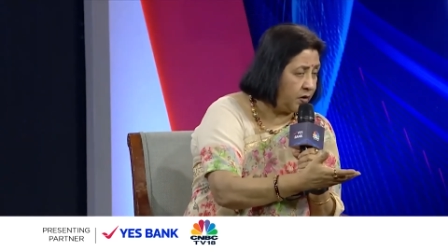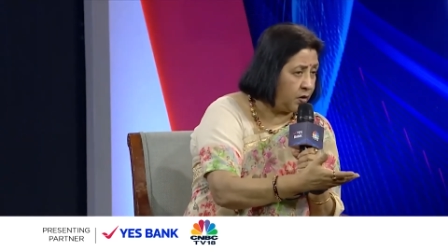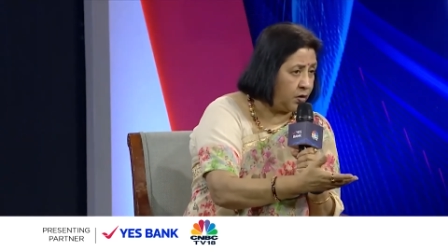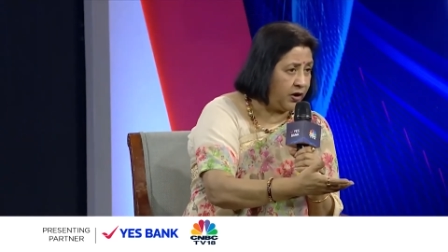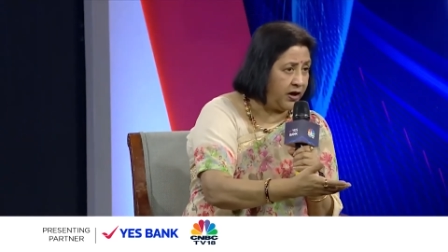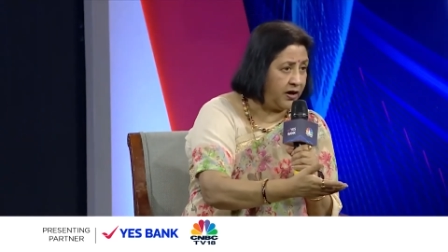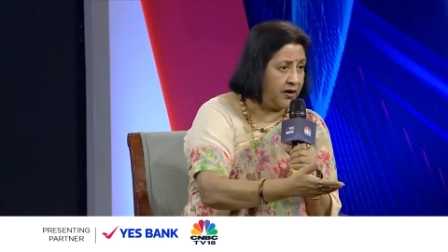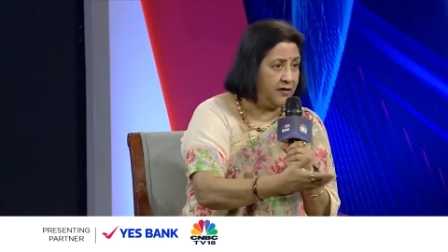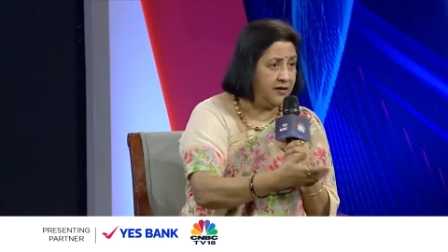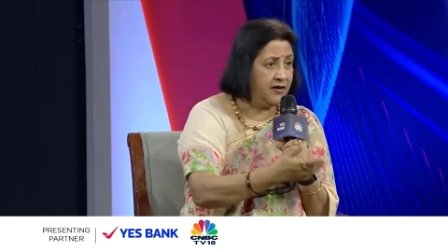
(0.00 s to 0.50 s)

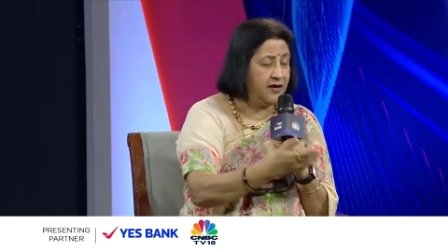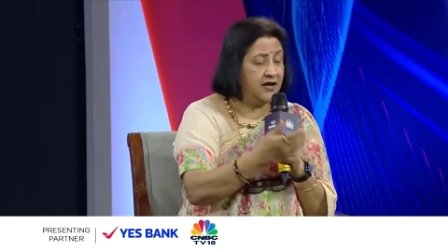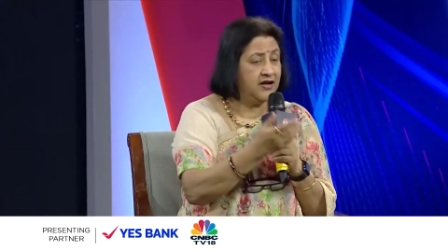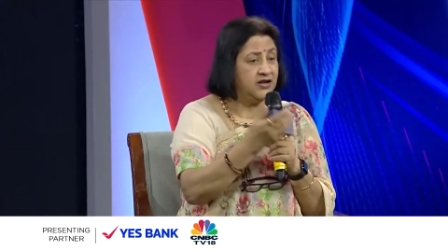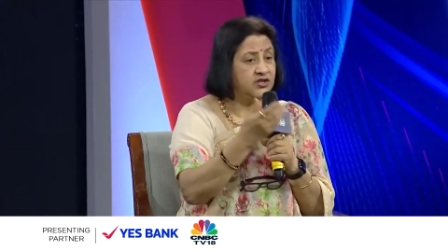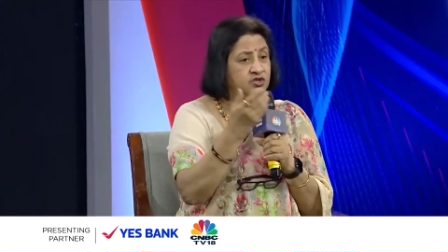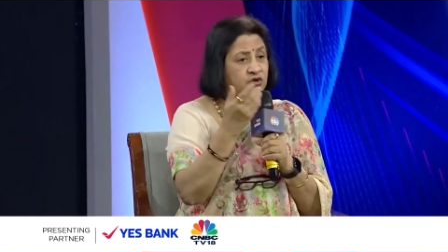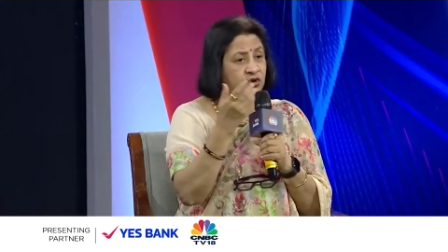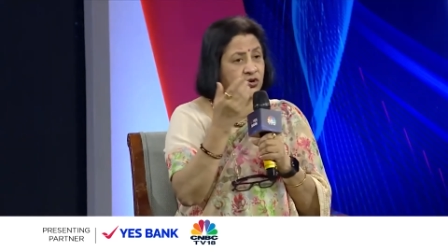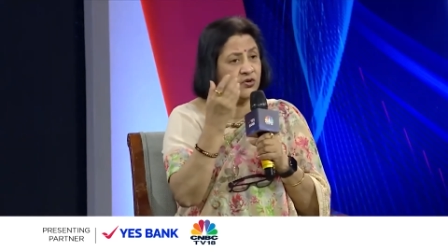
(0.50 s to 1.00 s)
Okay,
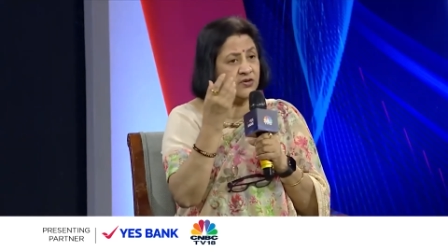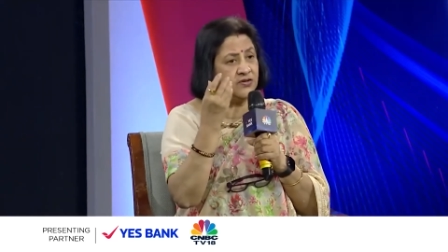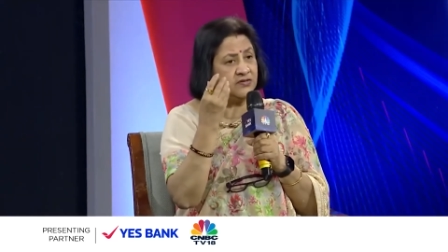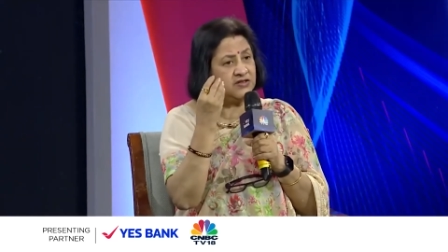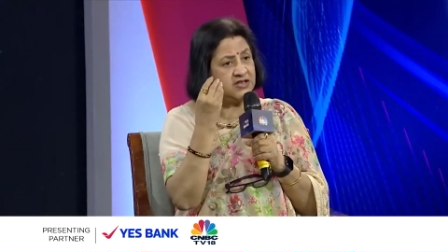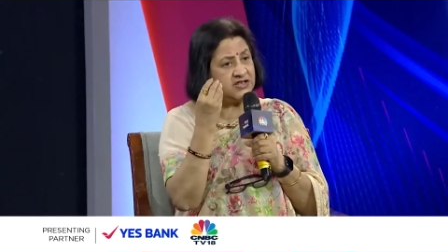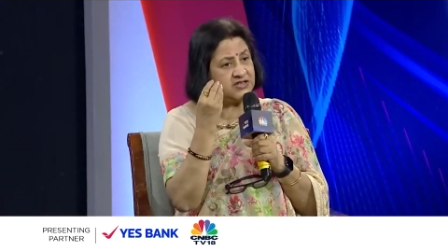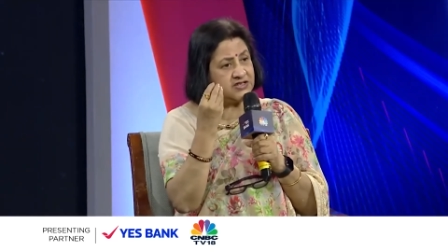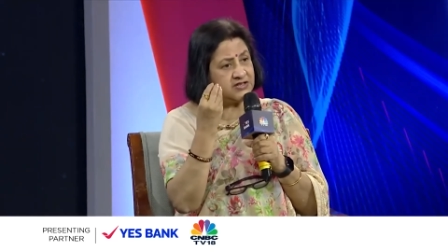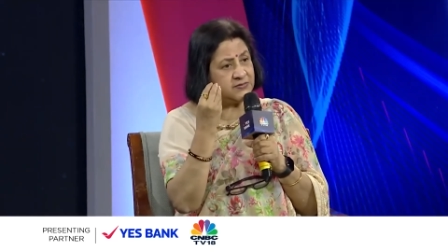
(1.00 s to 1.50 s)
so
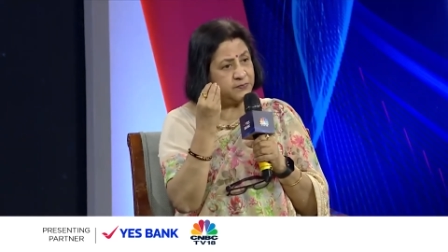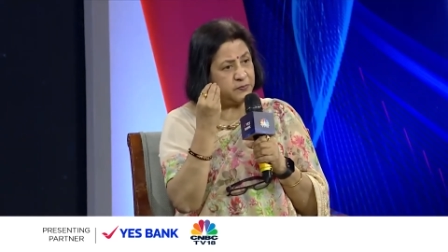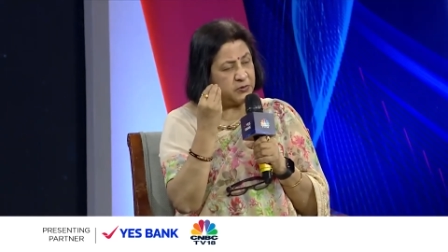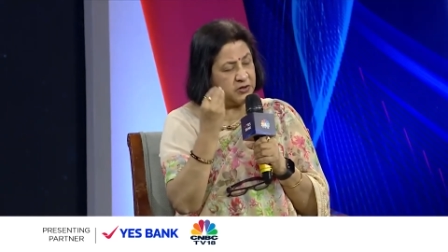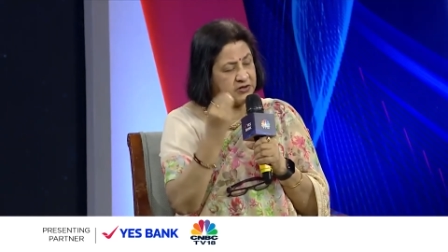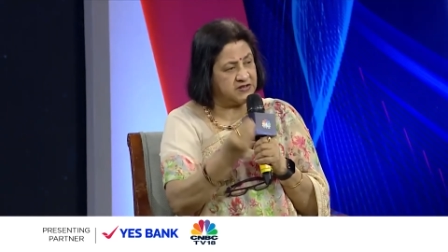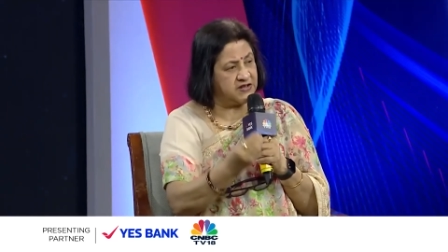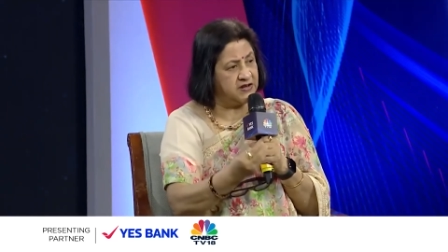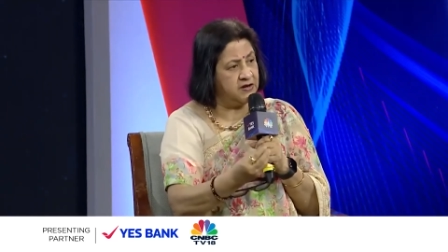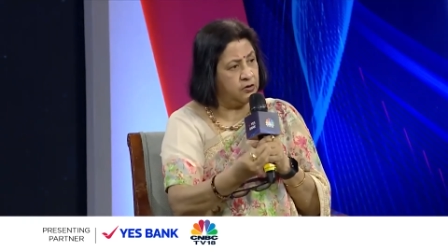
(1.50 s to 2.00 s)
this
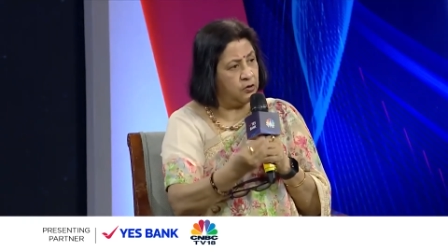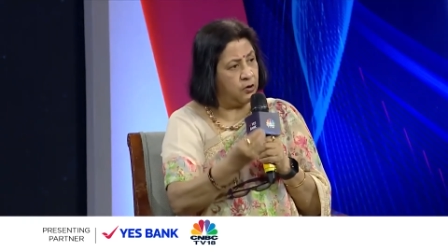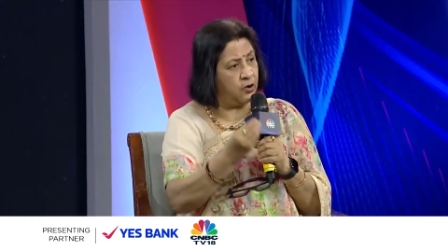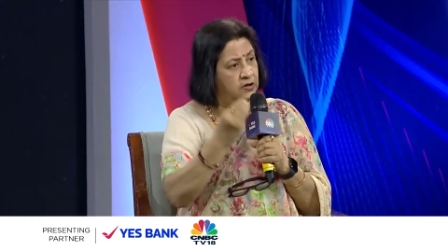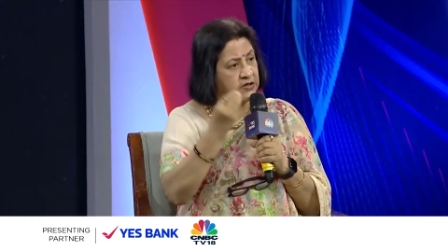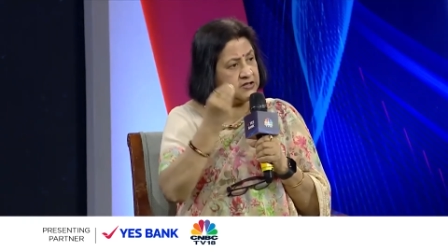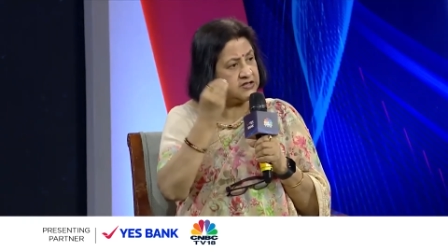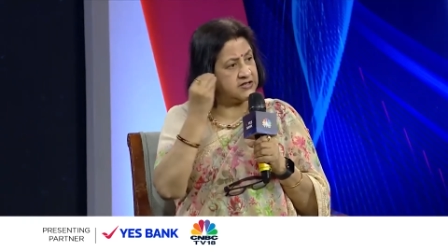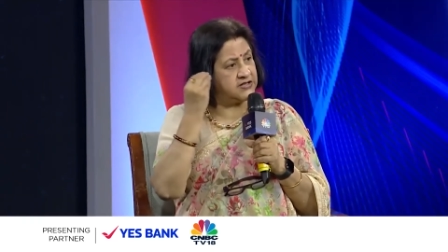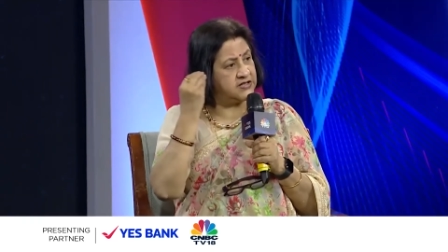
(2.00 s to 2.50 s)
person
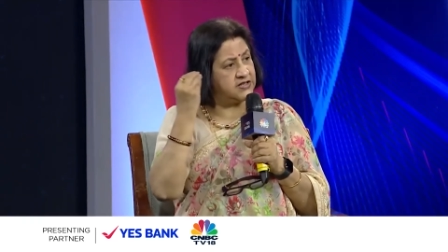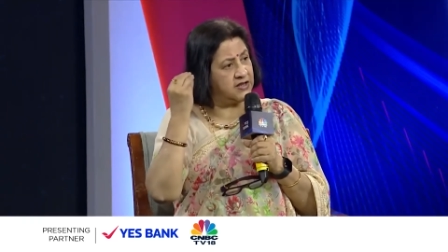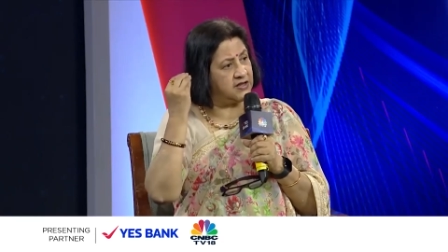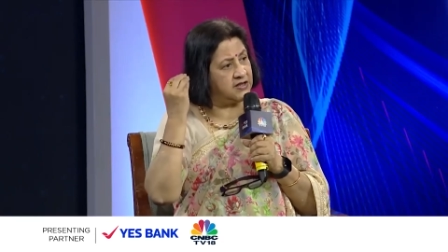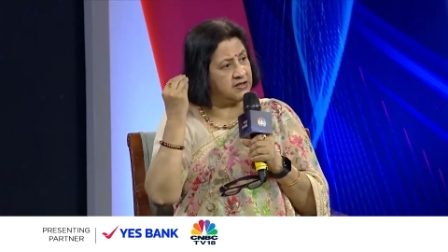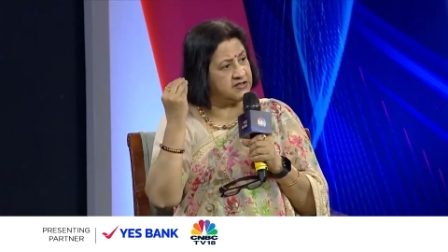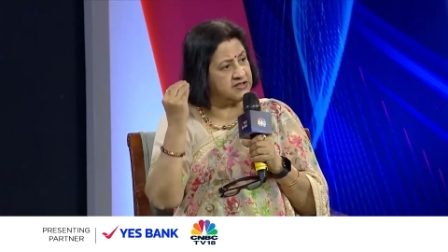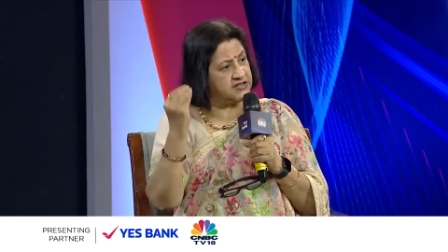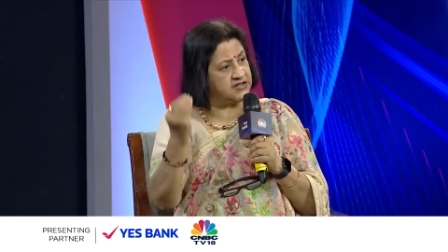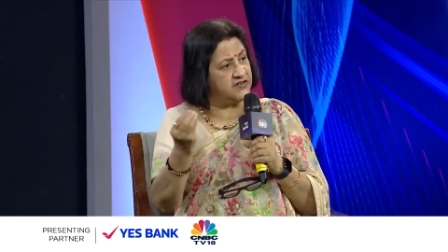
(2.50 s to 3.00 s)
calls
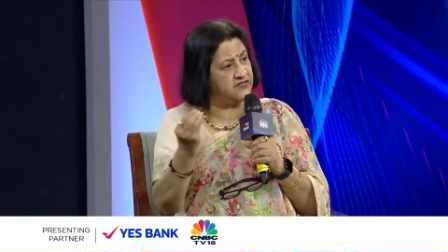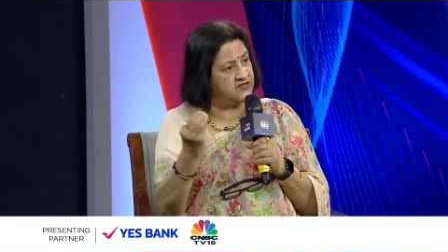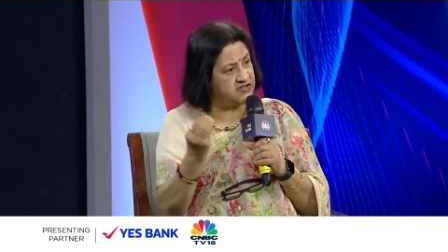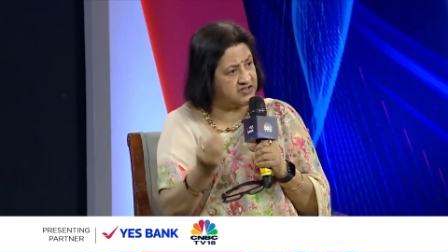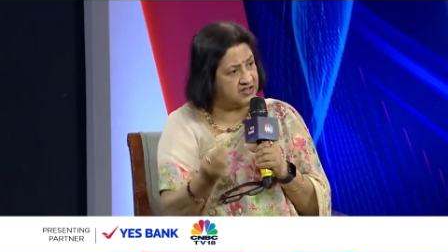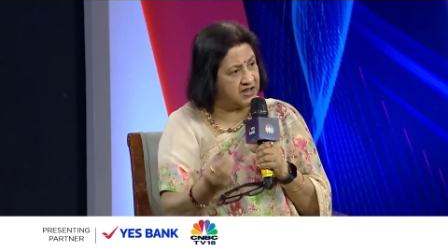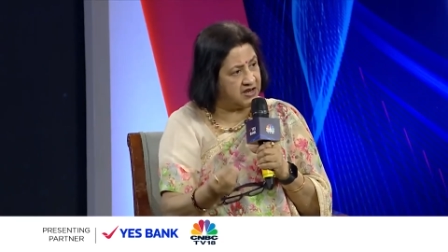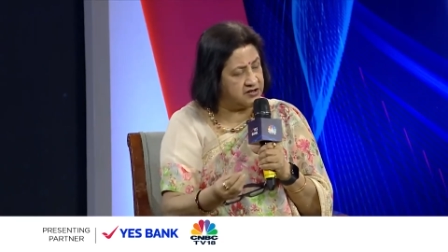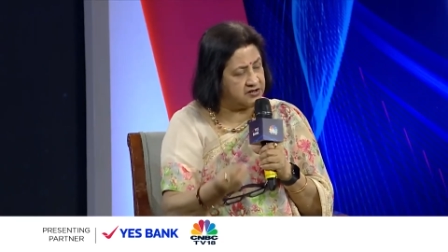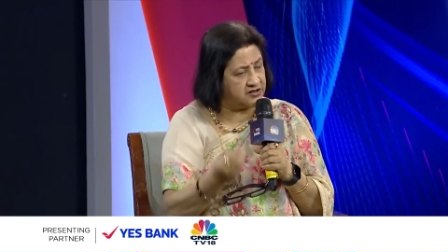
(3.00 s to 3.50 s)
the service
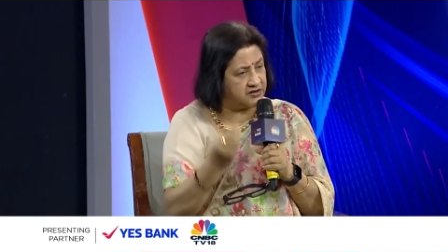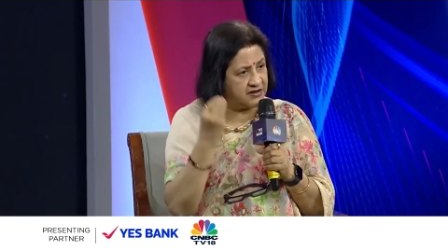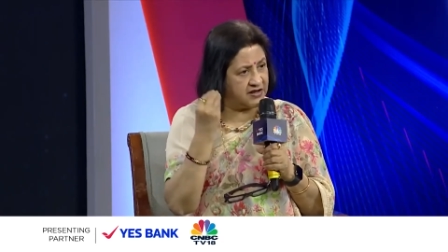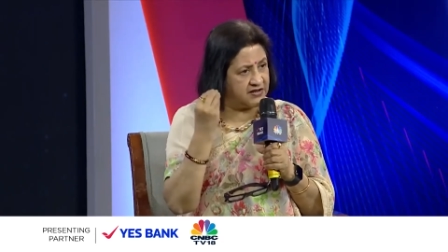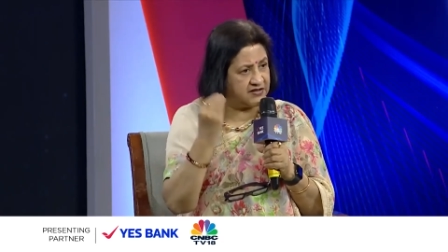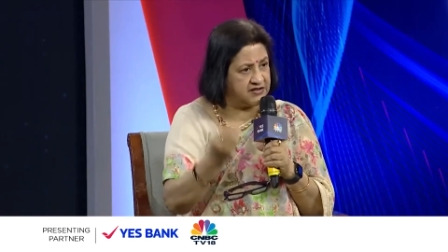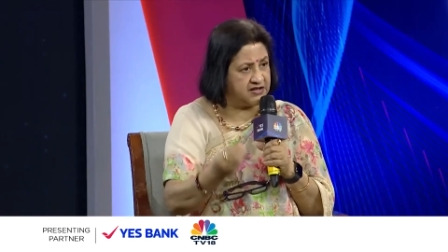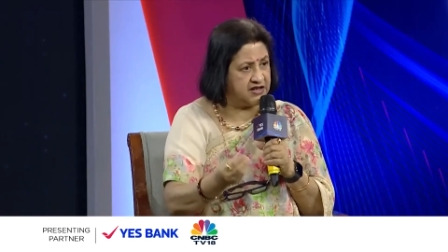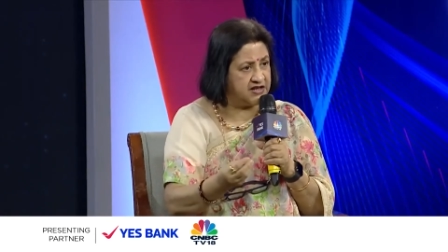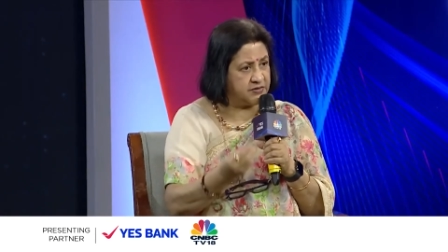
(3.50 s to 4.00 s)
center
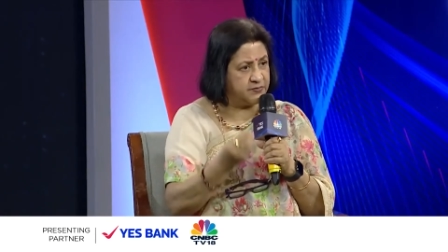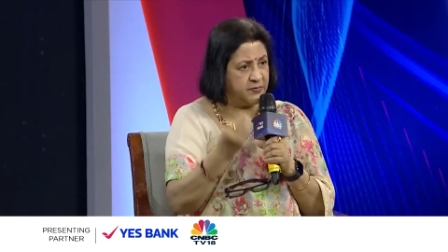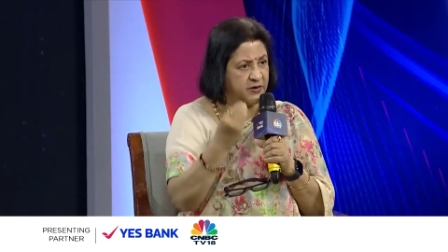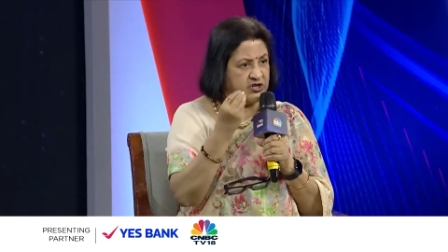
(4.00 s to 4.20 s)
and says,